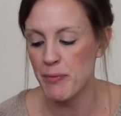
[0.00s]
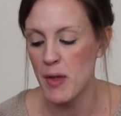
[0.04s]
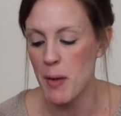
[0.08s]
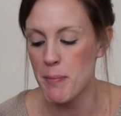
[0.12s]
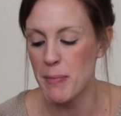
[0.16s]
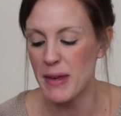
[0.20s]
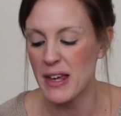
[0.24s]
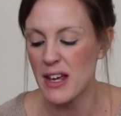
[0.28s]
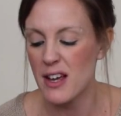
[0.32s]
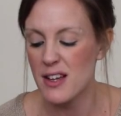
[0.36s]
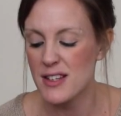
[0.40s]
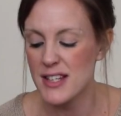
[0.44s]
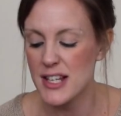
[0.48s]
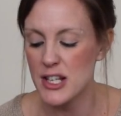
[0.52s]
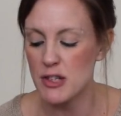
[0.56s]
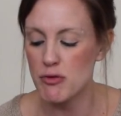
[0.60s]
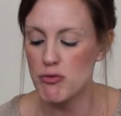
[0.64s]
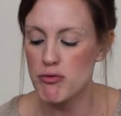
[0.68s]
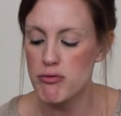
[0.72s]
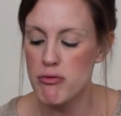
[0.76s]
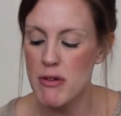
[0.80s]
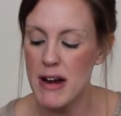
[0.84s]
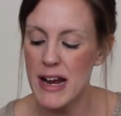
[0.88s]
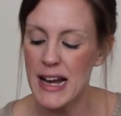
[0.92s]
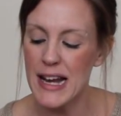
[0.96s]
because it
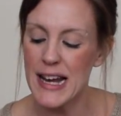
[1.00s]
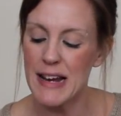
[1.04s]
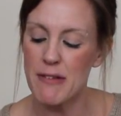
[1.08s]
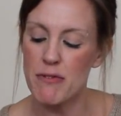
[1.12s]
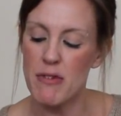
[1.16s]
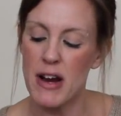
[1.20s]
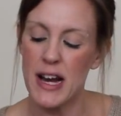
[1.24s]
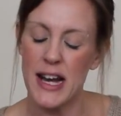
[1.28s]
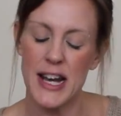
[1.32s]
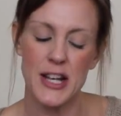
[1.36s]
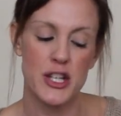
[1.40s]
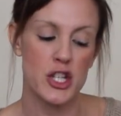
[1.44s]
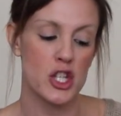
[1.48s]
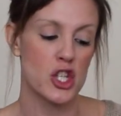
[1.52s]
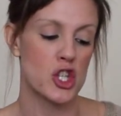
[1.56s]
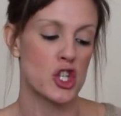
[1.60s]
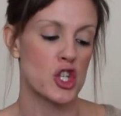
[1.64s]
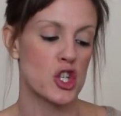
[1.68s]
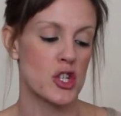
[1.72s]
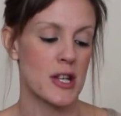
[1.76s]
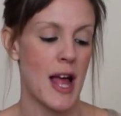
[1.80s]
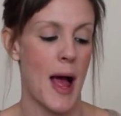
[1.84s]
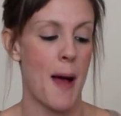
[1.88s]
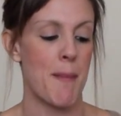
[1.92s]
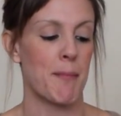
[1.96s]
really does
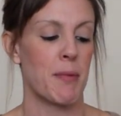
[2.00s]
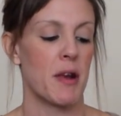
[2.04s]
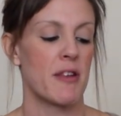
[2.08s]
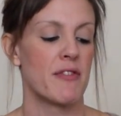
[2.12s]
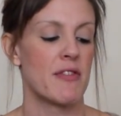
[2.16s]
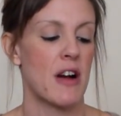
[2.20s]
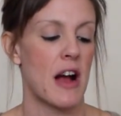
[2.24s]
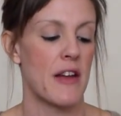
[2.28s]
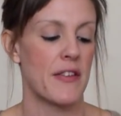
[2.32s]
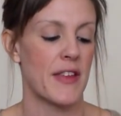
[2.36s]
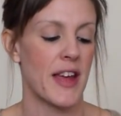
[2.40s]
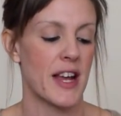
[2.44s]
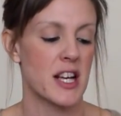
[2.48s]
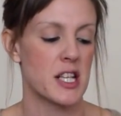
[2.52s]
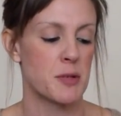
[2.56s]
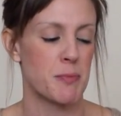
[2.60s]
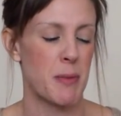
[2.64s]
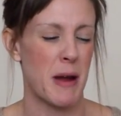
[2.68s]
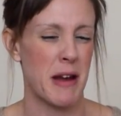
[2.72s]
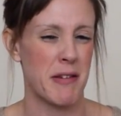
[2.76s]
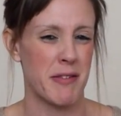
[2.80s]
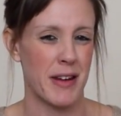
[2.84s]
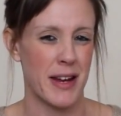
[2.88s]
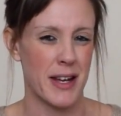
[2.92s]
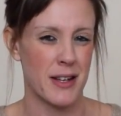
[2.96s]
just amplify the
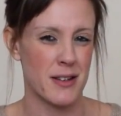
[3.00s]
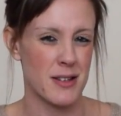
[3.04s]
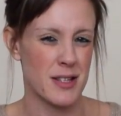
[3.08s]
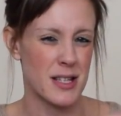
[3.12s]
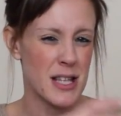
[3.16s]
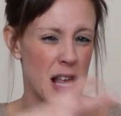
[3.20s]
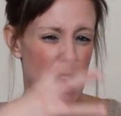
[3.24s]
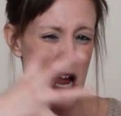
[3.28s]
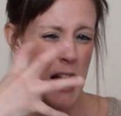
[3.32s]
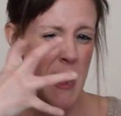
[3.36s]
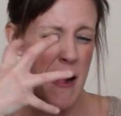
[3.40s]
experience.